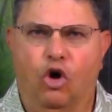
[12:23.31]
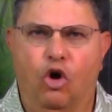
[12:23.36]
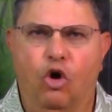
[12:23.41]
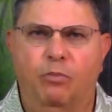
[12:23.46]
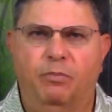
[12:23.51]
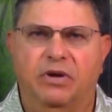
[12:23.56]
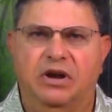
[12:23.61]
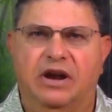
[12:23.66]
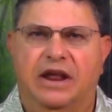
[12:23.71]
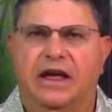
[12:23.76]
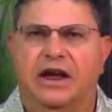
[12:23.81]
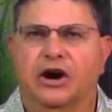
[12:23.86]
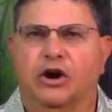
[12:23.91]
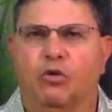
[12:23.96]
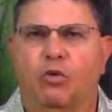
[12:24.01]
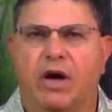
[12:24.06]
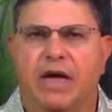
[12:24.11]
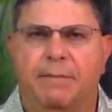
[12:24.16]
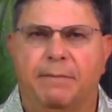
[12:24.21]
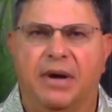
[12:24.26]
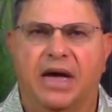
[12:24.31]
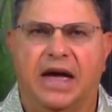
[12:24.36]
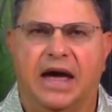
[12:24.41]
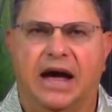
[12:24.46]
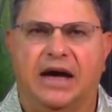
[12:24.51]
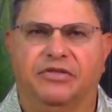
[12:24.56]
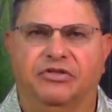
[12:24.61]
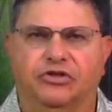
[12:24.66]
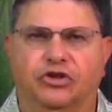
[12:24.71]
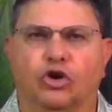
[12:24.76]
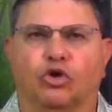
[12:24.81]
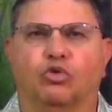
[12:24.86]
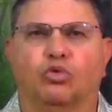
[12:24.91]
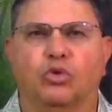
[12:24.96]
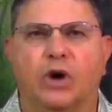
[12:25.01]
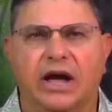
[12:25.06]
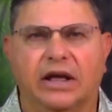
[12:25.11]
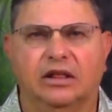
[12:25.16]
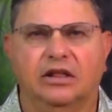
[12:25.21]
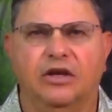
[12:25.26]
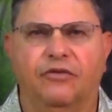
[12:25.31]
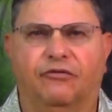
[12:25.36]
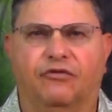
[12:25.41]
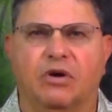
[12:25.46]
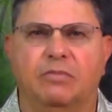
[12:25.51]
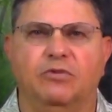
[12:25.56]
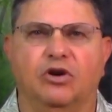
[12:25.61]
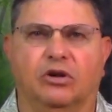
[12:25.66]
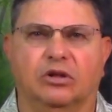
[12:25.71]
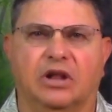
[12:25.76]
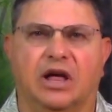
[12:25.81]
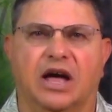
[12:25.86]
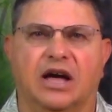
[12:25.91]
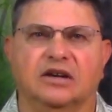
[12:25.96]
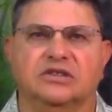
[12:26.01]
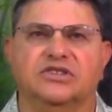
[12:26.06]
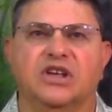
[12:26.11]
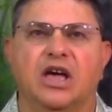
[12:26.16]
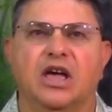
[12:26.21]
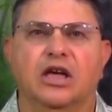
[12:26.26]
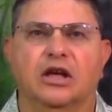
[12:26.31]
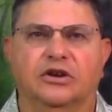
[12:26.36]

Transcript: open airway path directly from your lungs